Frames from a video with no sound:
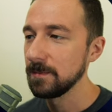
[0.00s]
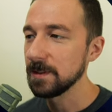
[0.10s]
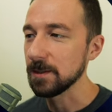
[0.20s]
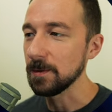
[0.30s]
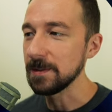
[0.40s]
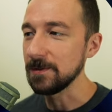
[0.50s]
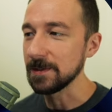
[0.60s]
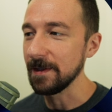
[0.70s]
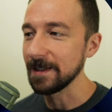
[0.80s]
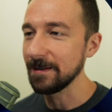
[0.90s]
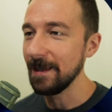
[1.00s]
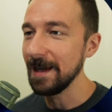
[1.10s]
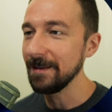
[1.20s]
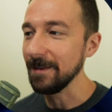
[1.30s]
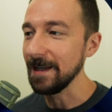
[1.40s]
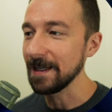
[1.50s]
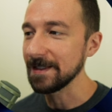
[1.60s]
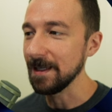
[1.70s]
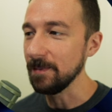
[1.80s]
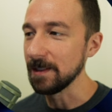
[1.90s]
So once you select that, the next
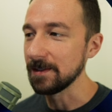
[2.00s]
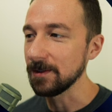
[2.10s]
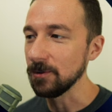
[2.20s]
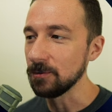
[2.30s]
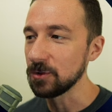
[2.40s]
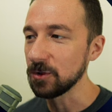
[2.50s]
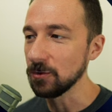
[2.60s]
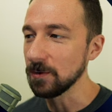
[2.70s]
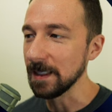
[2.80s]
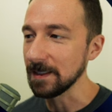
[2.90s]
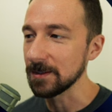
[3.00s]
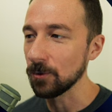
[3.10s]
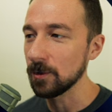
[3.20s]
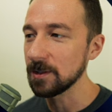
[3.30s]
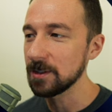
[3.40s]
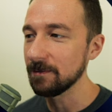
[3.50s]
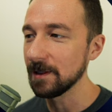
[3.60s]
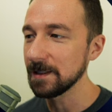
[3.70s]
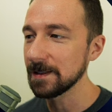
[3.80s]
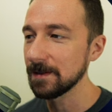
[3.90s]
step is to choose a storage
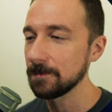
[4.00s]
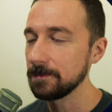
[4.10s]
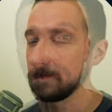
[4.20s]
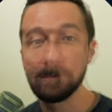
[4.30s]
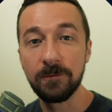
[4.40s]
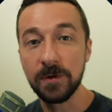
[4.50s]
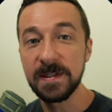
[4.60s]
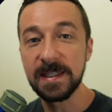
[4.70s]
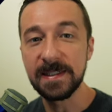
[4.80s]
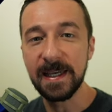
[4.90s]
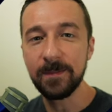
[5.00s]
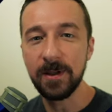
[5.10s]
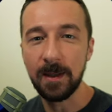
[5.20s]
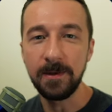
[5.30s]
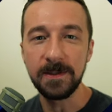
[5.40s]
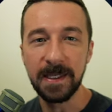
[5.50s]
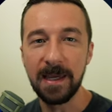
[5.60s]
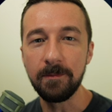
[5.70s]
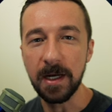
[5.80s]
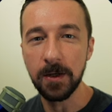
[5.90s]
device. For this example, I'll be using
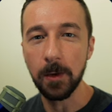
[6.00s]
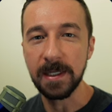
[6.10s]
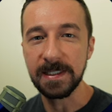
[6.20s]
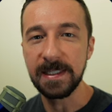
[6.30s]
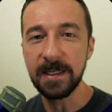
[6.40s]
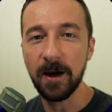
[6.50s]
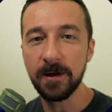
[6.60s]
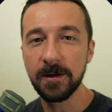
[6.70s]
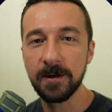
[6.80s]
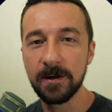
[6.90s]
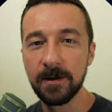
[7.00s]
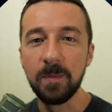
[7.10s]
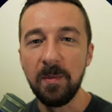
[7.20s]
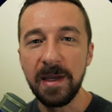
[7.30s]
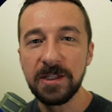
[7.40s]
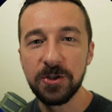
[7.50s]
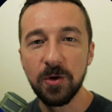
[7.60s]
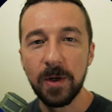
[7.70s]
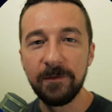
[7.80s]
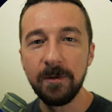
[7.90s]
a microSD card, but make
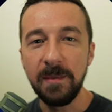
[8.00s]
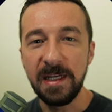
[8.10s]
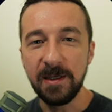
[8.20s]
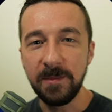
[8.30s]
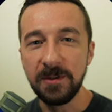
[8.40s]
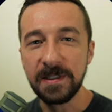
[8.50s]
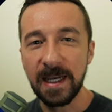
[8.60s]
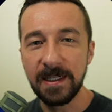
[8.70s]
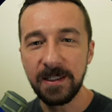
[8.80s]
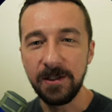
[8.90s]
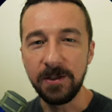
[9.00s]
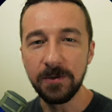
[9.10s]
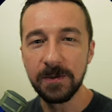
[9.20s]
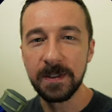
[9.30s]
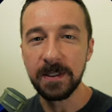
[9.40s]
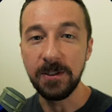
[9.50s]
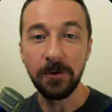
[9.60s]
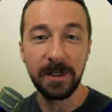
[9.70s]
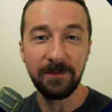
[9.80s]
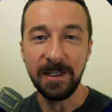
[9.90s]
sure whatever medium you decide to use, you
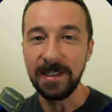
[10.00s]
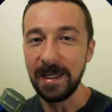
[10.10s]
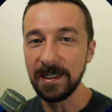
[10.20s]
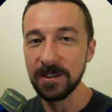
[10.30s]
don't have any data